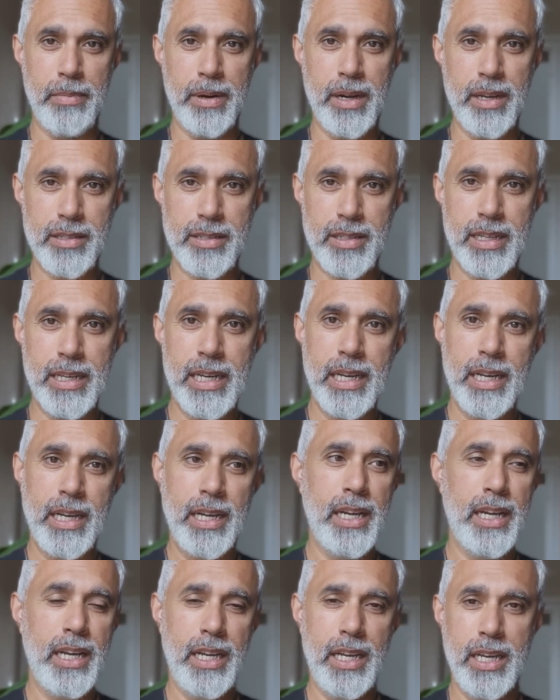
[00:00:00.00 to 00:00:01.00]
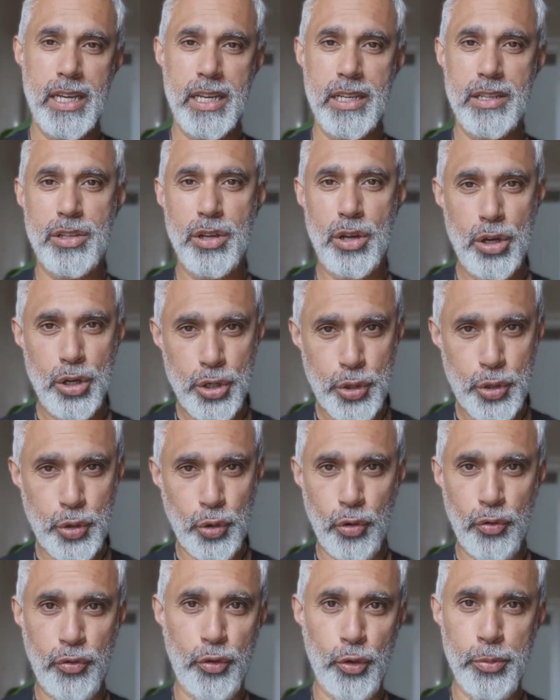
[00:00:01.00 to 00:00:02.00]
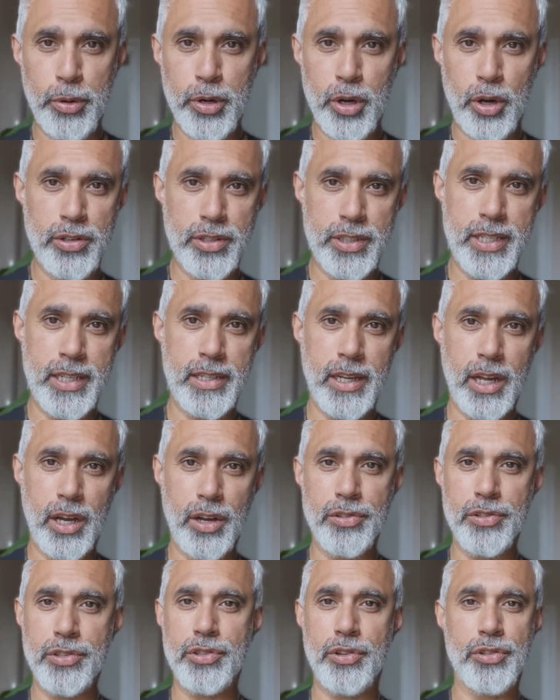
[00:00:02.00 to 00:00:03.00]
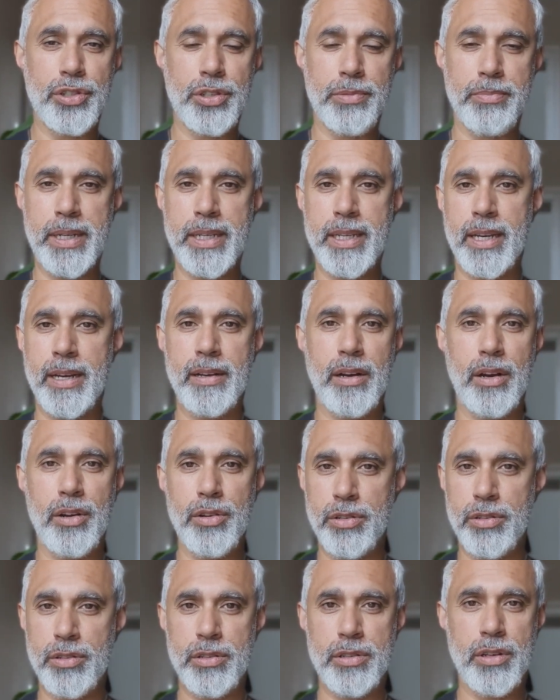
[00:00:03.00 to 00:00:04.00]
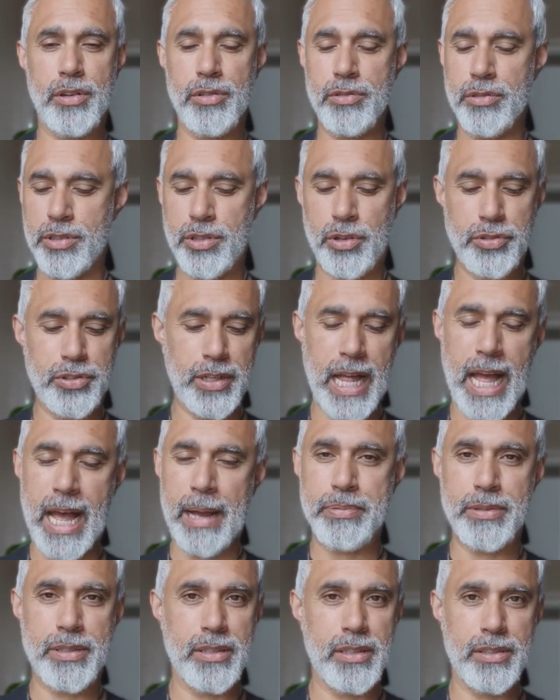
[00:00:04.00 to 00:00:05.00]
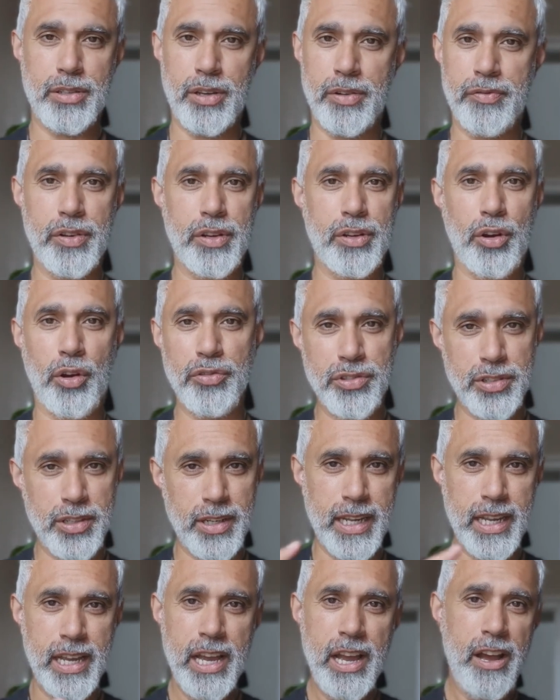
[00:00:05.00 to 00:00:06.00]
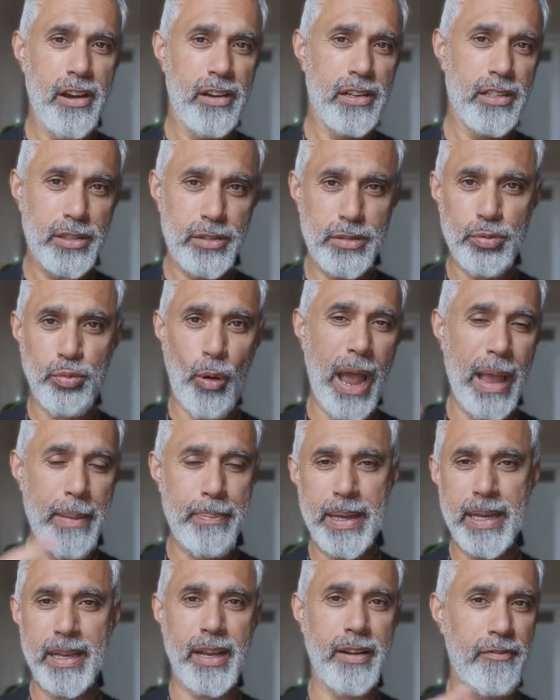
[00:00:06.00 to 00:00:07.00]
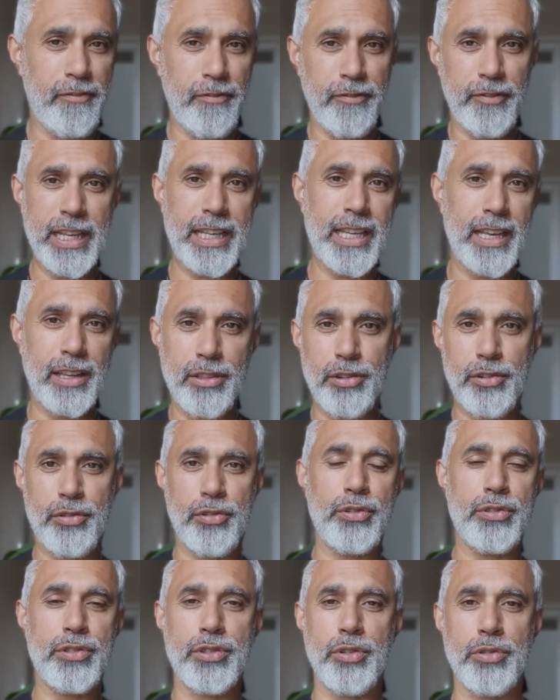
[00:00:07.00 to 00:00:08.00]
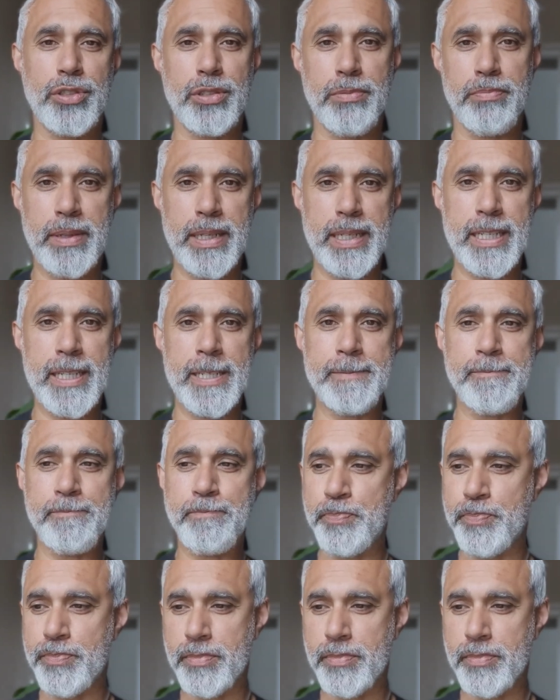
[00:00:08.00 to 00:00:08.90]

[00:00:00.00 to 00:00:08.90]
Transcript: must, is short form content on social media, on social apps. So if you're constantly swiping and flicking through social media,